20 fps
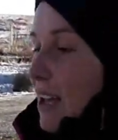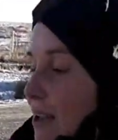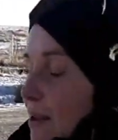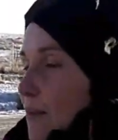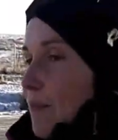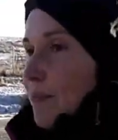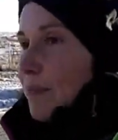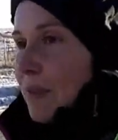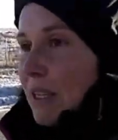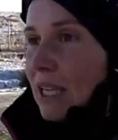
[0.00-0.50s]

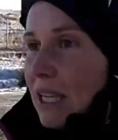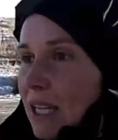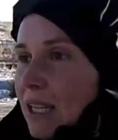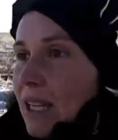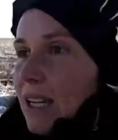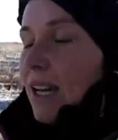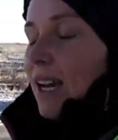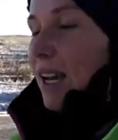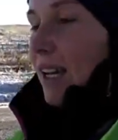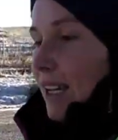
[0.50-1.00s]

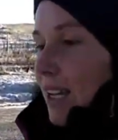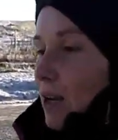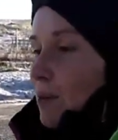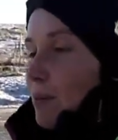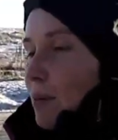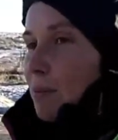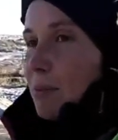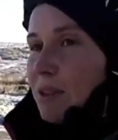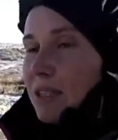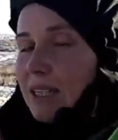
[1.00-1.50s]
um, I
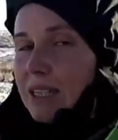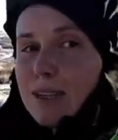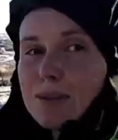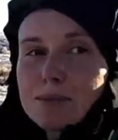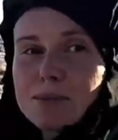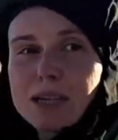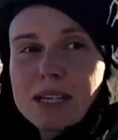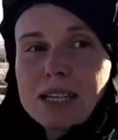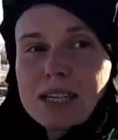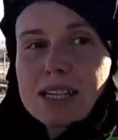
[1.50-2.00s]
can't remember the
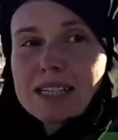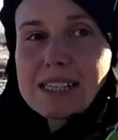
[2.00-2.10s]
name,